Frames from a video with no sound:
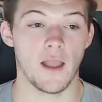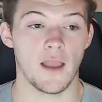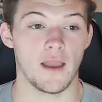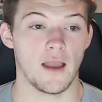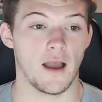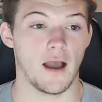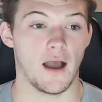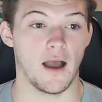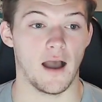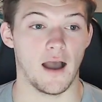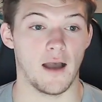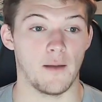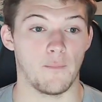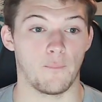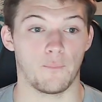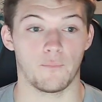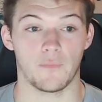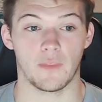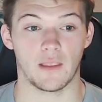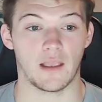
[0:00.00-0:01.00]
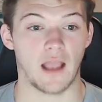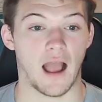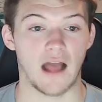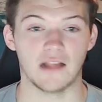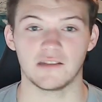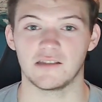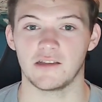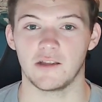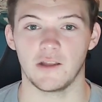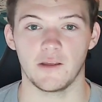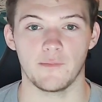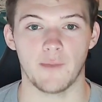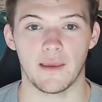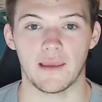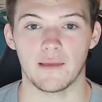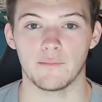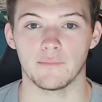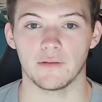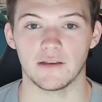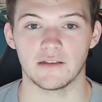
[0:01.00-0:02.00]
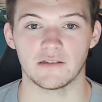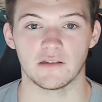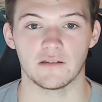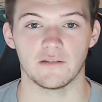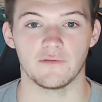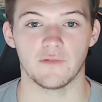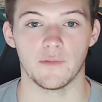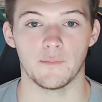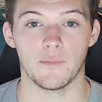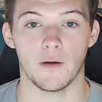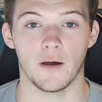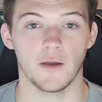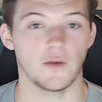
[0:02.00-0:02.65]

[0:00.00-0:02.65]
constantly making plays on the football.